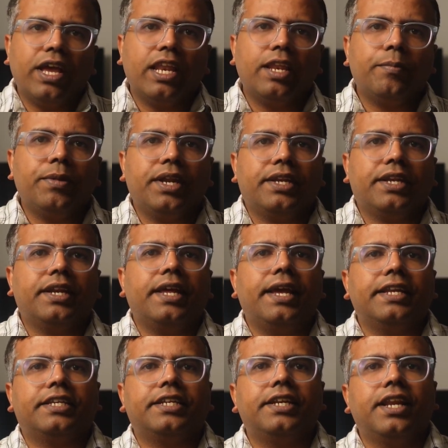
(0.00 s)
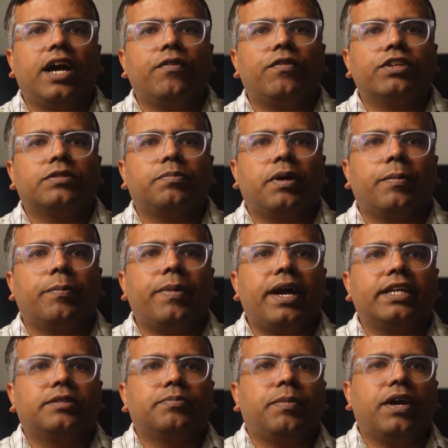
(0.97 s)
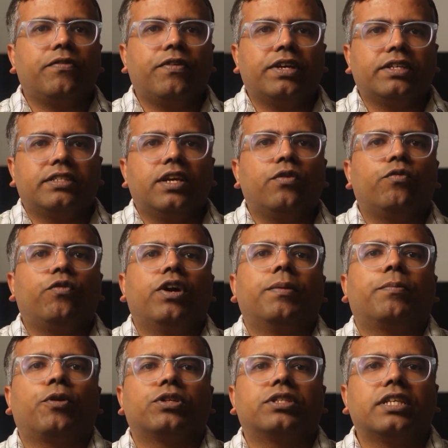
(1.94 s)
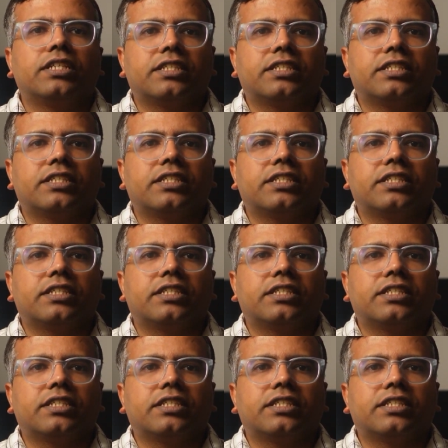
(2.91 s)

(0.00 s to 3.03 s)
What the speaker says: eliminated 18 hours per batch by fixing one process